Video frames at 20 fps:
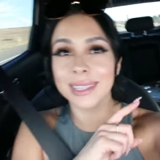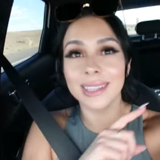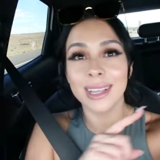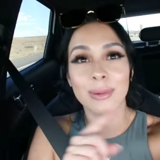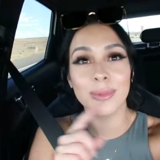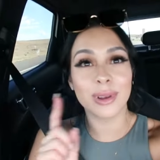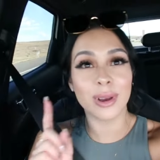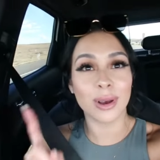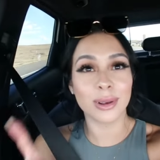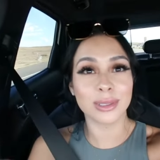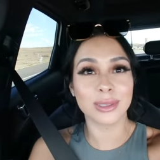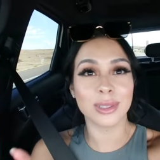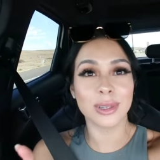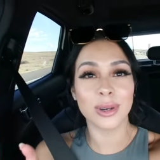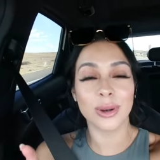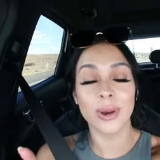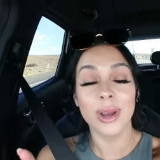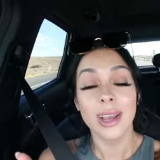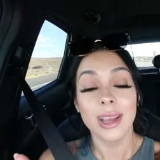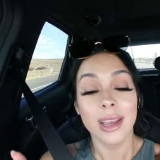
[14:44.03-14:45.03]
and then we
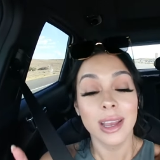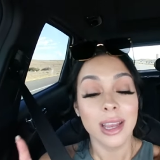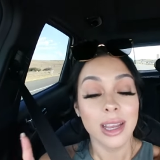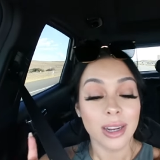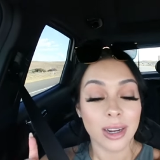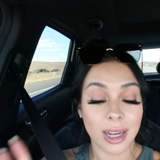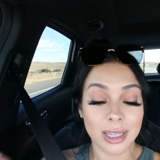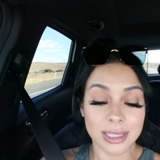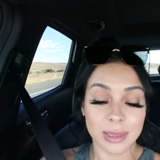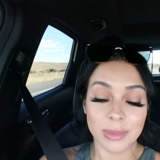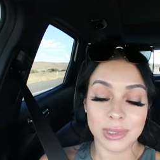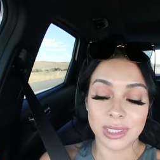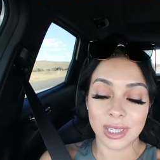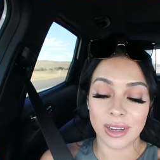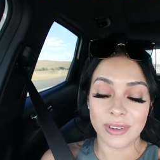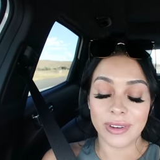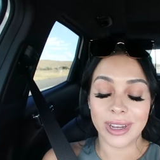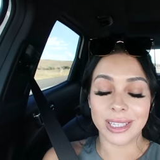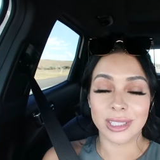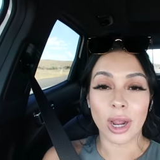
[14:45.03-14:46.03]
also got some
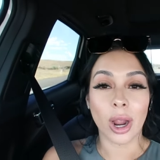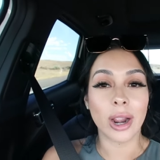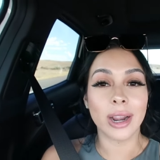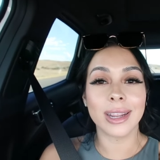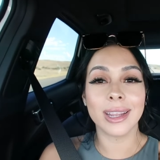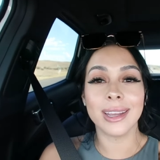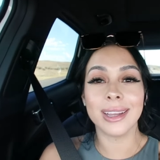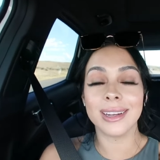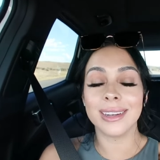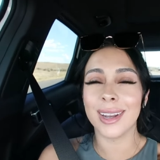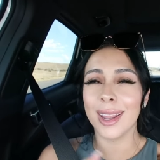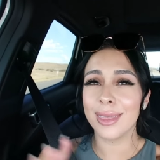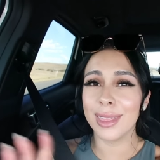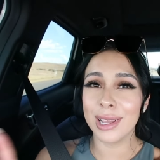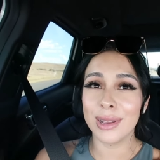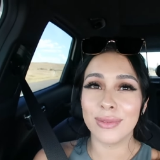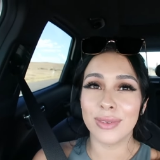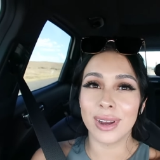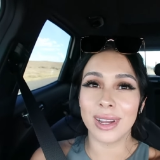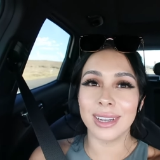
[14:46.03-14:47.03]
stuff at Target.
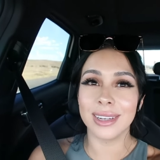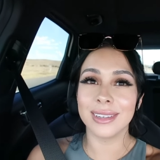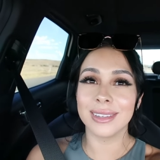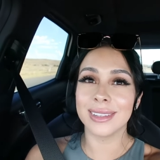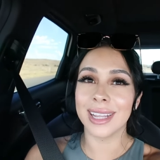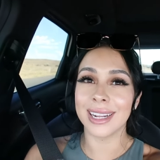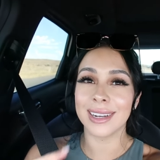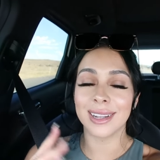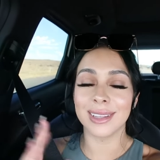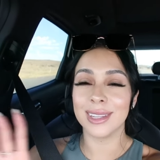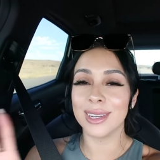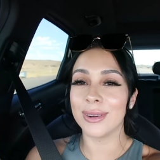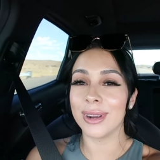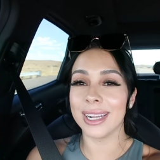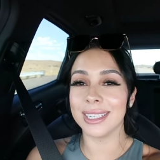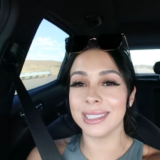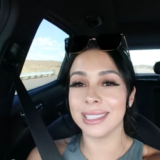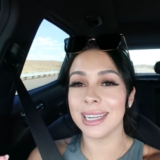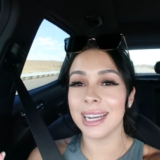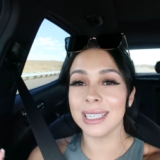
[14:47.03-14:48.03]
Nothing fun, like nothing
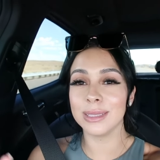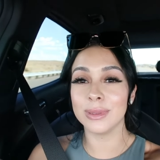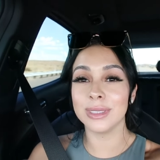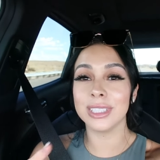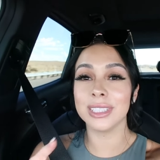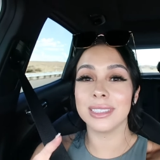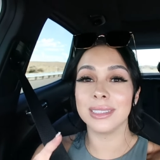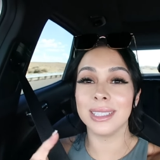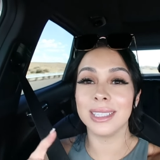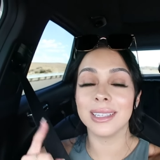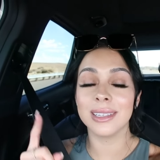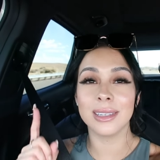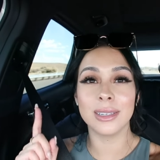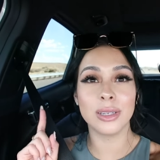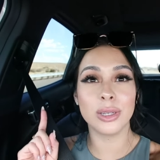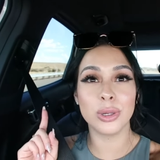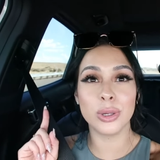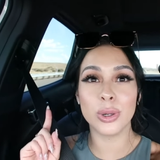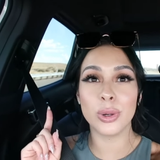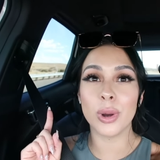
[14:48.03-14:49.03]
crazy, guys. We just needed a
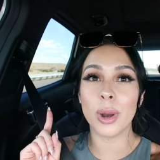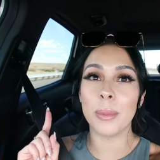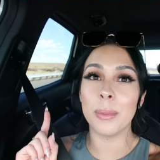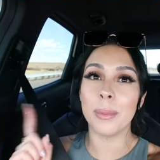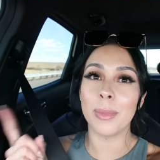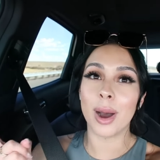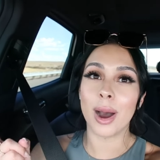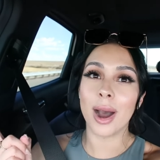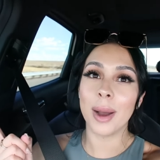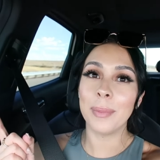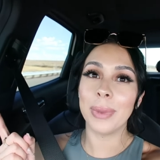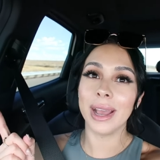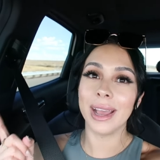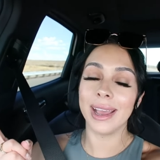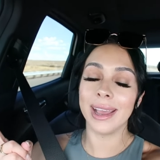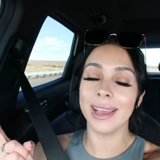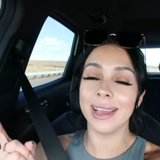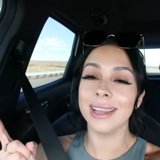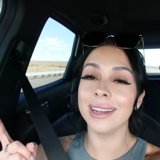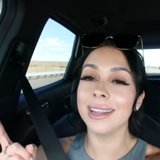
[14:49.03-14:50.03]
new mop
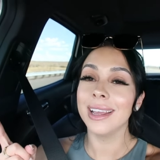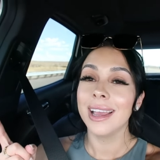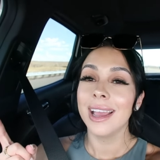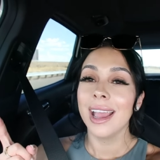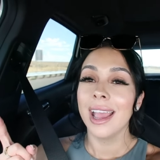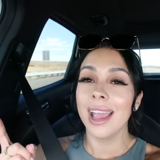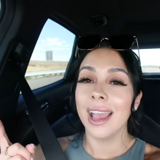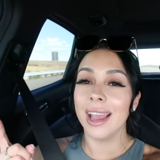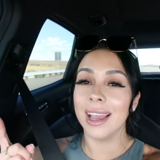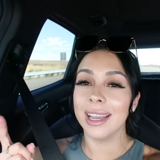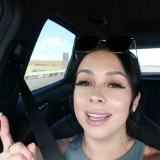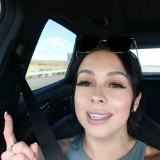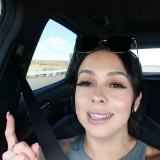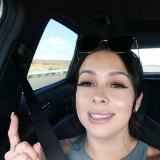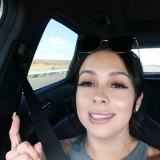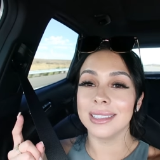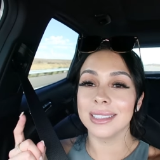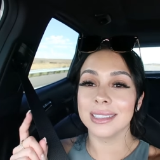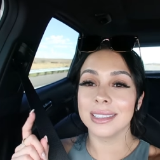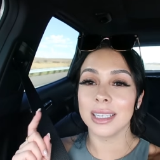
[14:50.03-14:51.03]
head
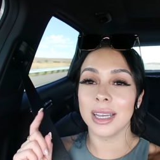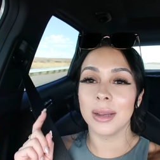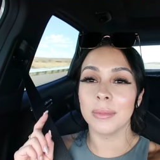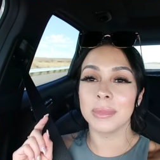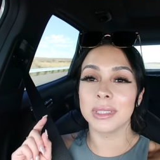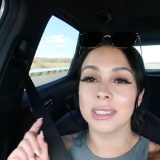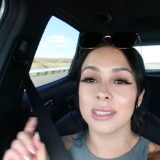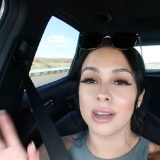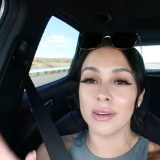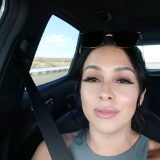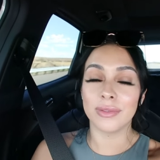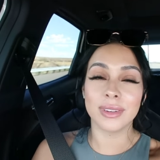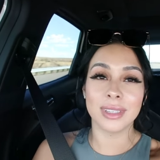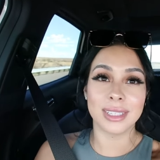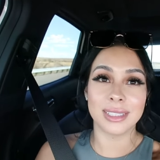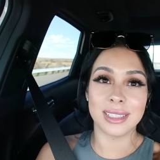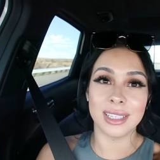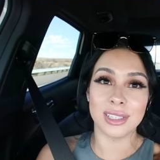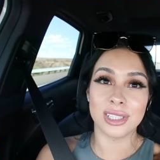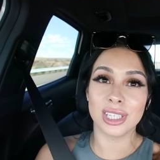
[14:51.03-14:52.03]
and some stuff for
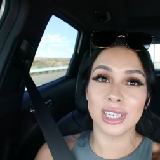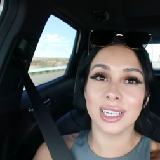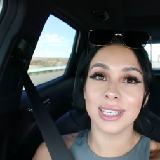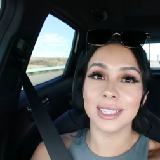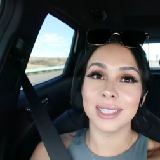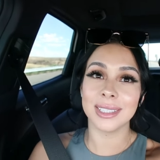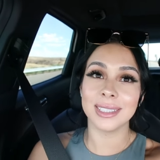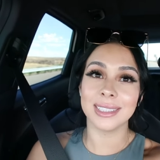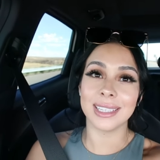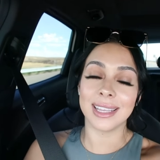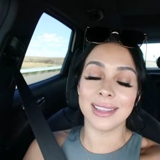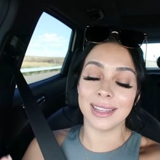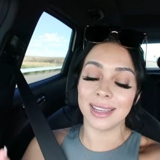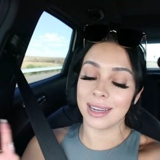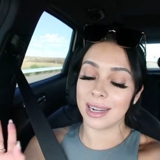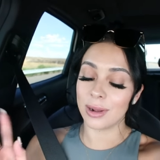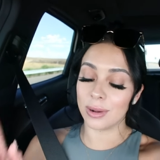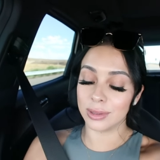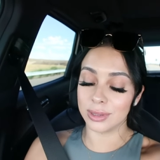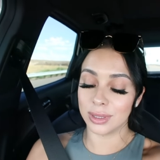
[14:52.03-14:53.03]
the dishes. And
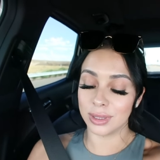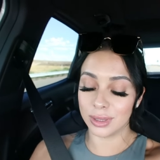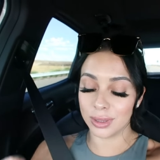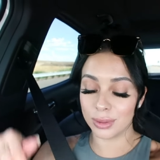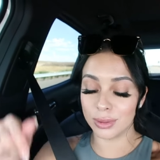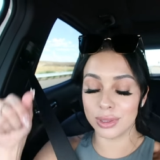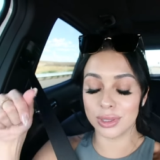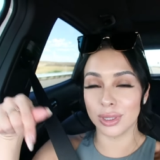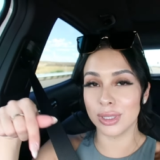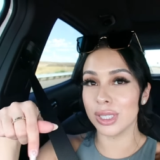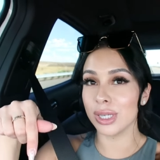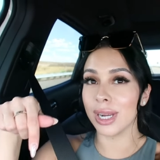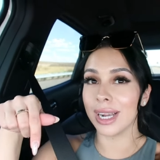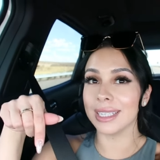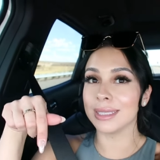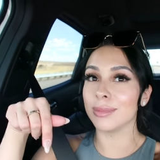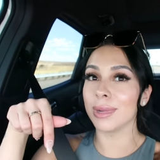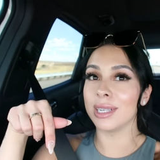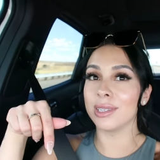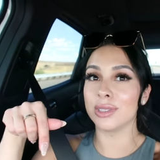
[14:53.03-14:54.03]
then I also showed you
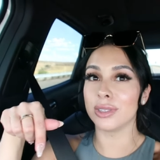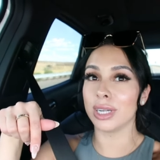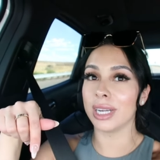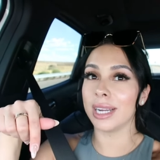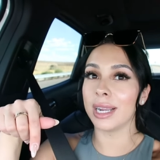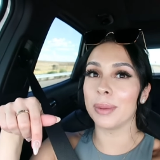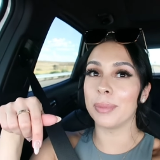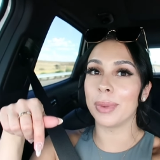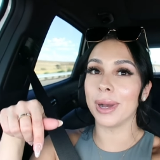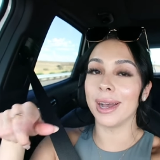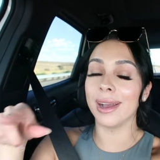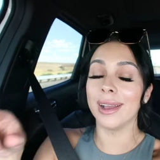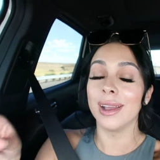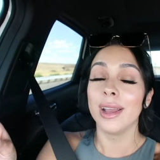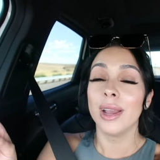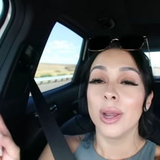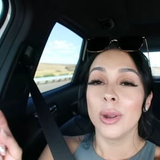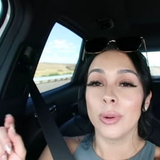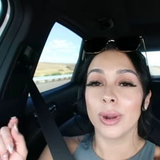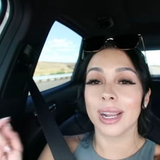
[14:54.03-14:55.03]
guys my drink. But
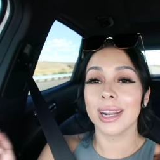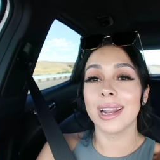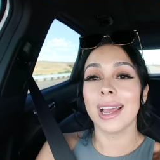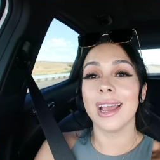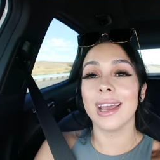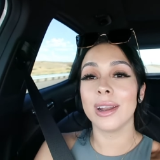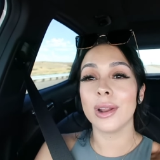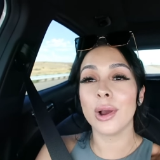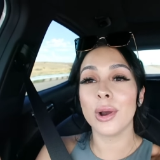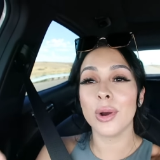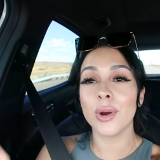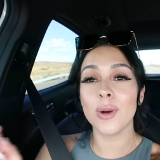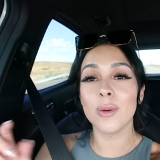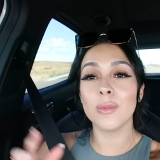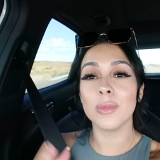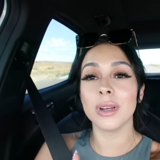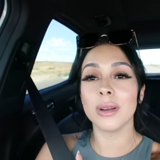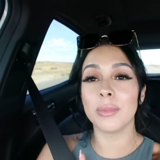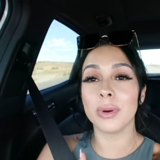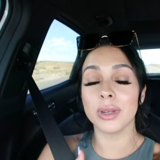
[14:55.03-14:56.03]
we're gonna head
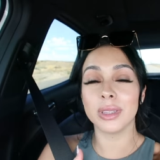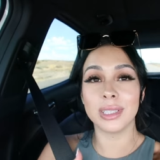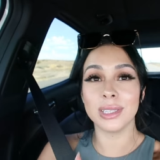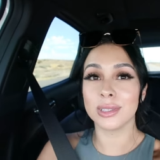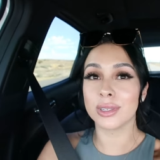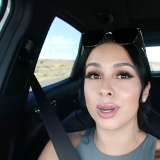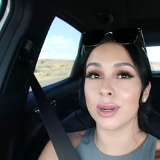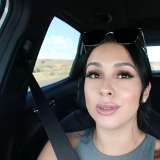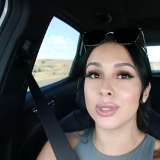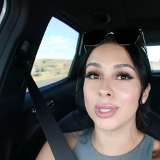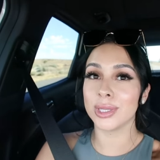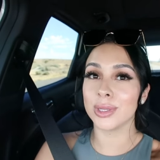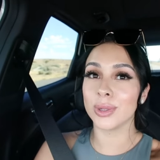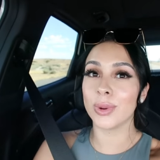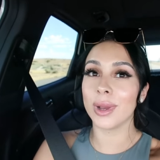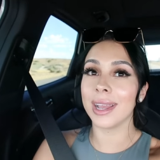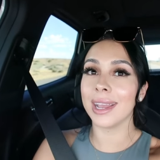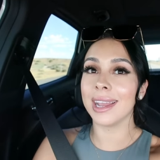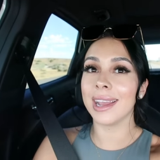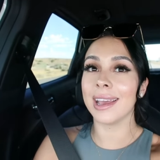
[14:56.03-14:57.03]
home, put these groceries
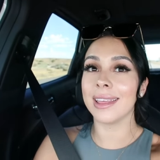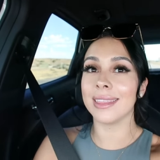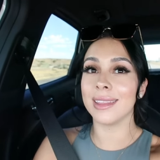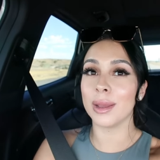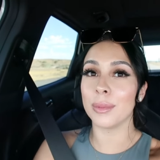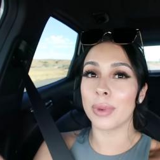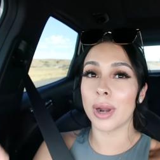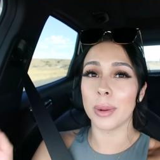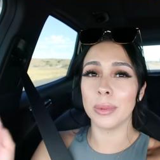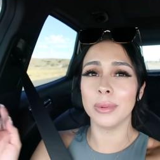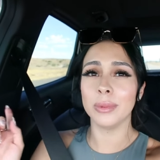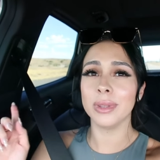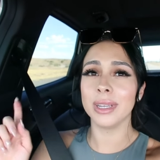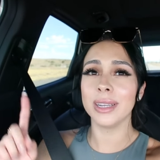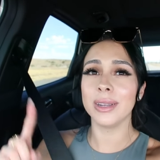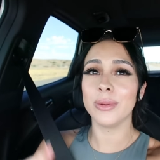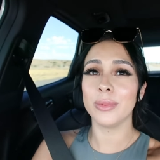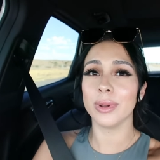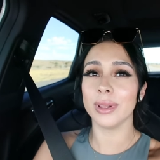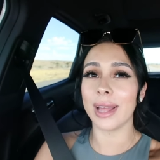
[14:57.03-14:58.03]
away, and then
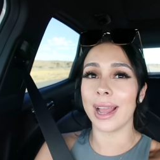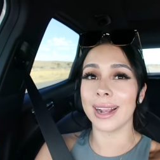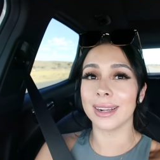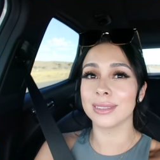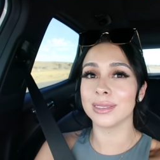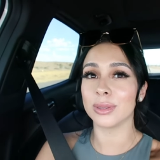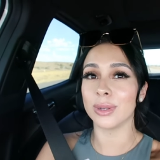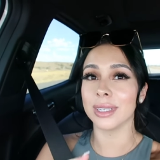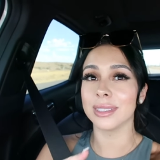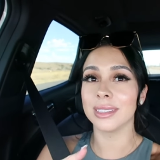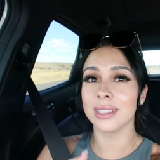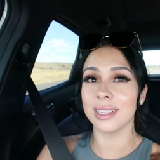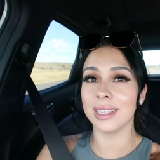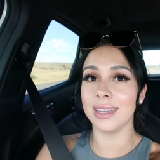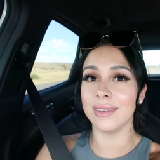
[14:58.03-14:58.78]
probably relax the rest of the